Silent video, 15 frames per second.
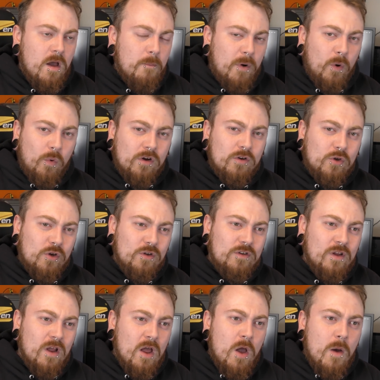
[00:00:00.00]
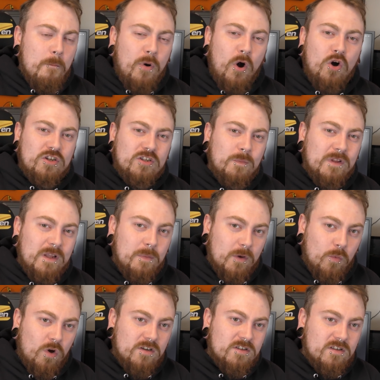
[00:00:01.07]
But what could possibly be
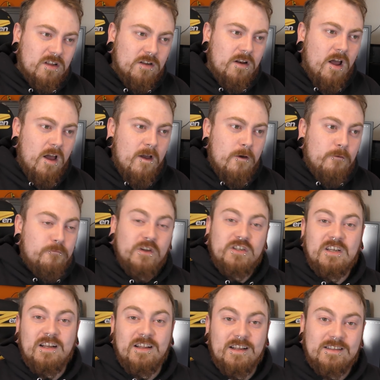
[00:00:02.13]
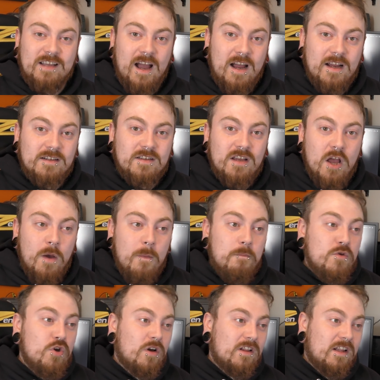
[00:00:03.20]
worse than physical attacks,
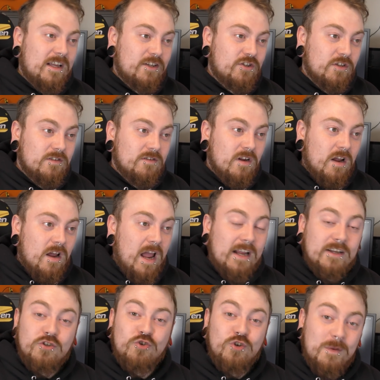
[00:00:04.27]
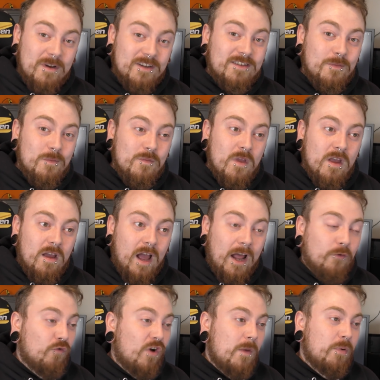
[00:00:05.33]
mutilation, extremism,
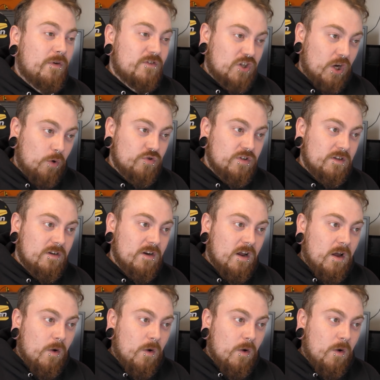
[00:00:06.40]
and rape of children?